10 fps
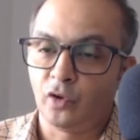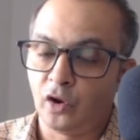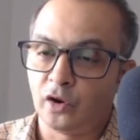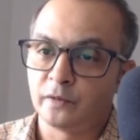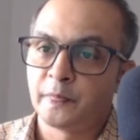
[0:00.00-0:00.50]

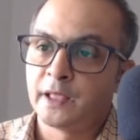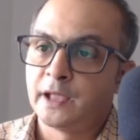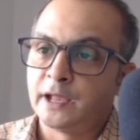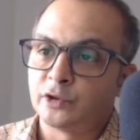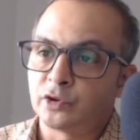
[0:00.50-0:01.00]
Or
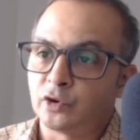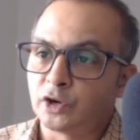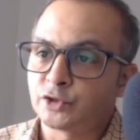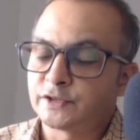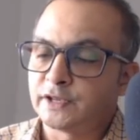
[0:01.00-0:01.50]
you can
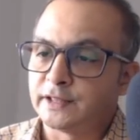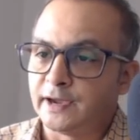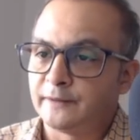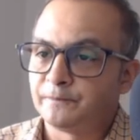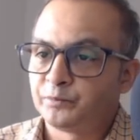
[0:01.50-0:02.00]
also see
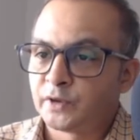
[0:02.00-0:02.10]
that